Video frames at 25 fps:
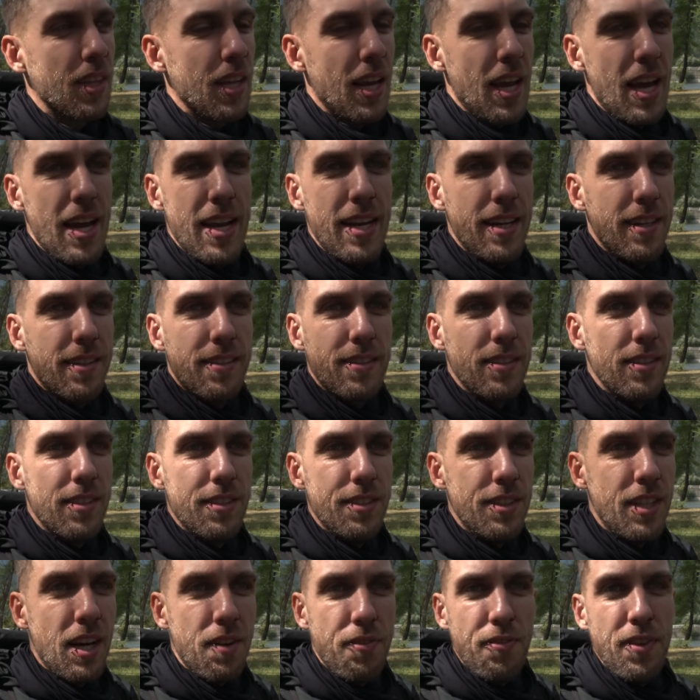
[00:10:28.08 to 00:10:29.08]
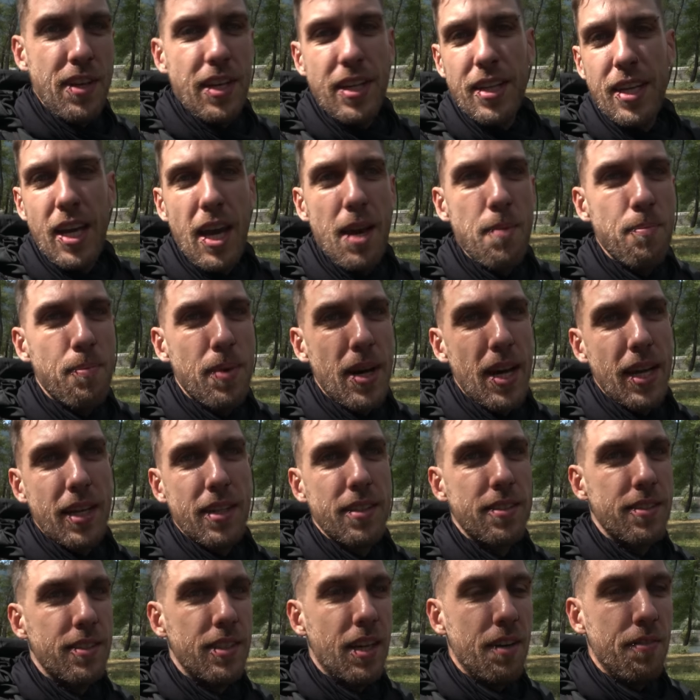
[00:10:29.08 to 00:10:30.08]
and nothing came back.
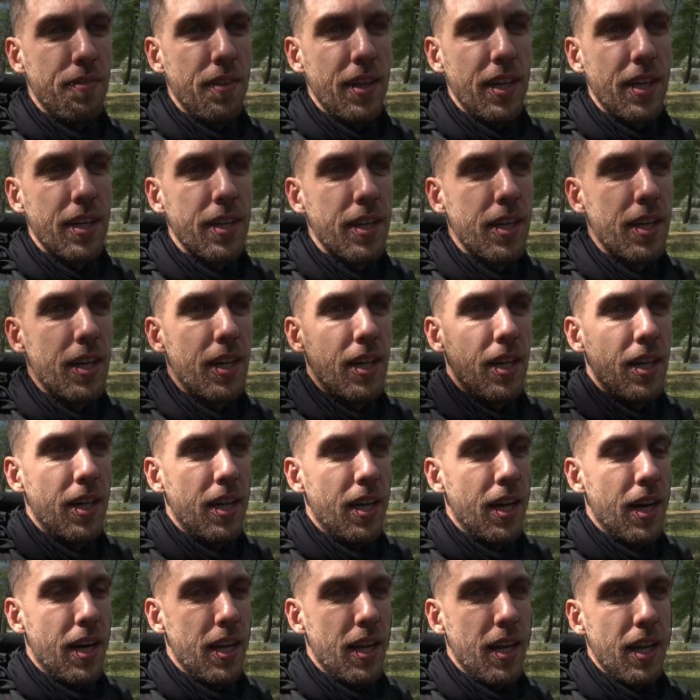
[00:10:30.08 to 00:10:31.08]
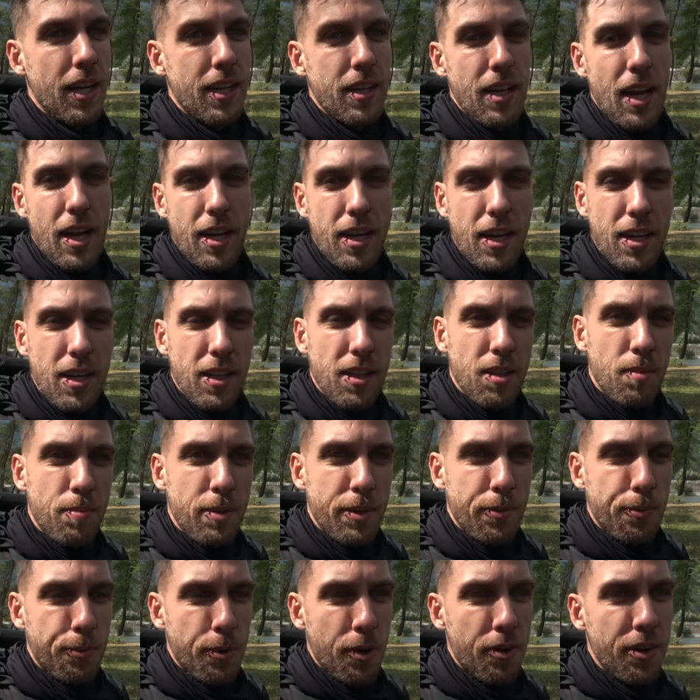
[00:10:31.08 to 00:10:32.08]
Nothing. And I, I got a little
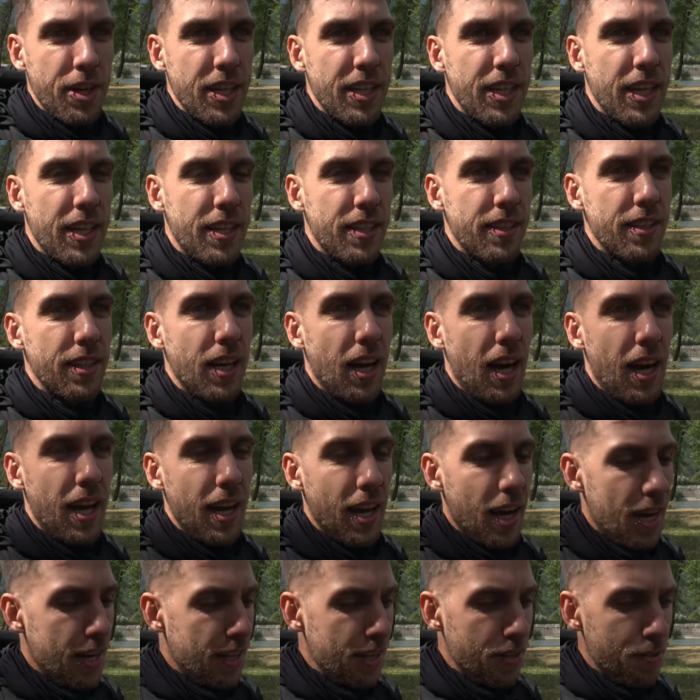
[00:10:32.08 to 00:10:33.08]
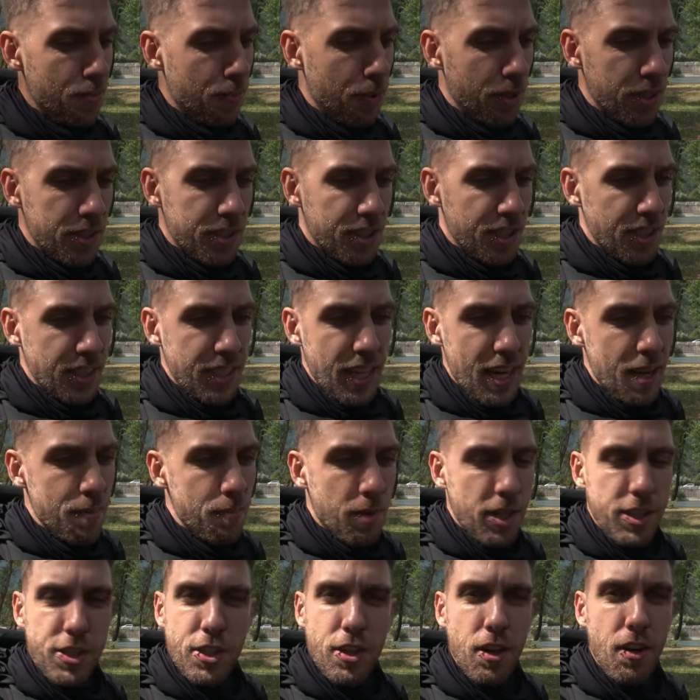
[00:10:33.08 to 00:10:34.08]
bit worried, and I, I didn't want to stay
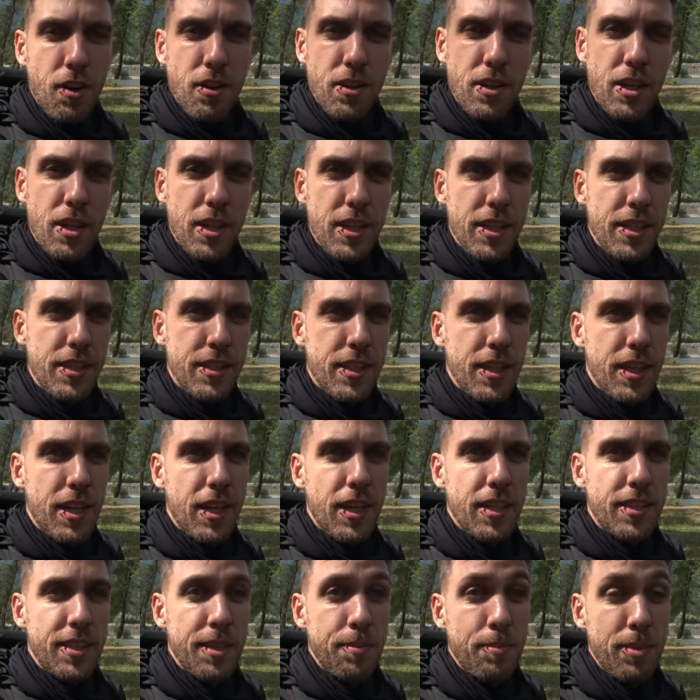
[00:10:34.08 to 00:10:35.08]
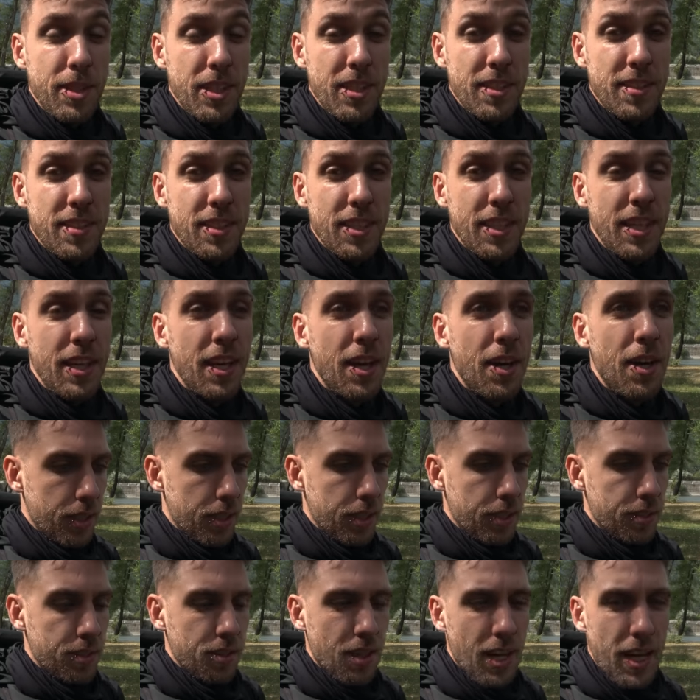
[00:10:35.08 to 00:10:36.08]
much longer in uh, Tbilisi,
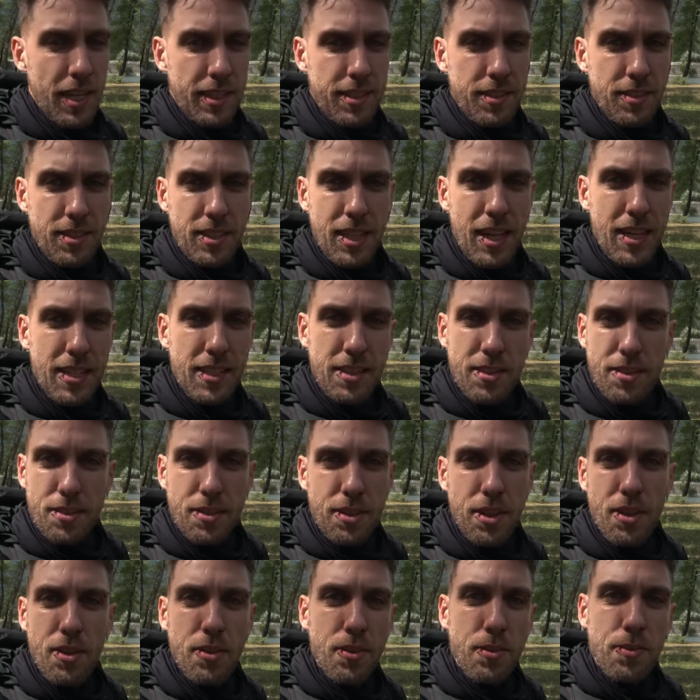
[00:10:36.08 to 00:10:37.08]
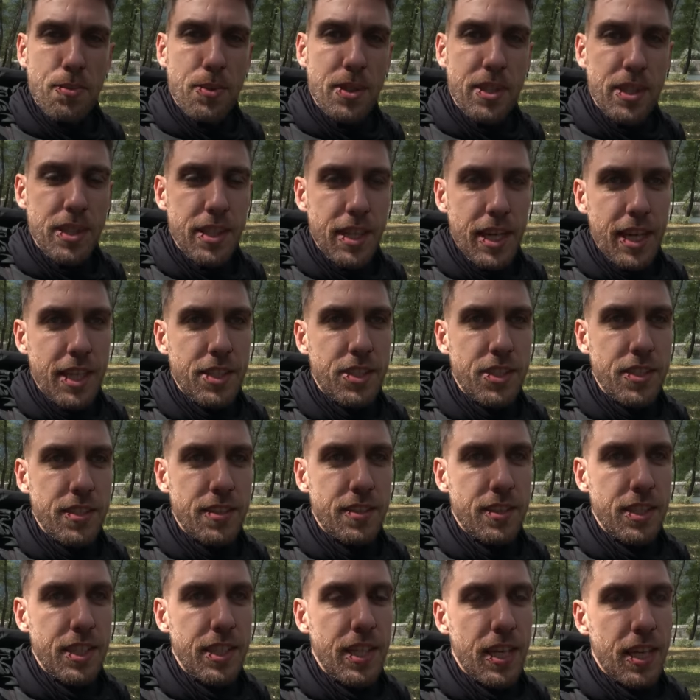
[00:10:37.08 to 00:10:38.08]
so I decided to go with an
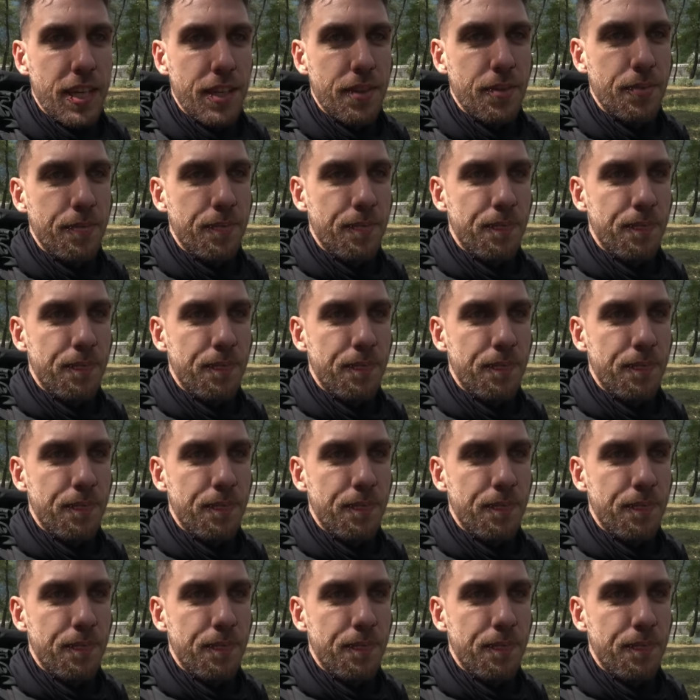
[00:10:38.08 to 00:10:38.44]
agency, and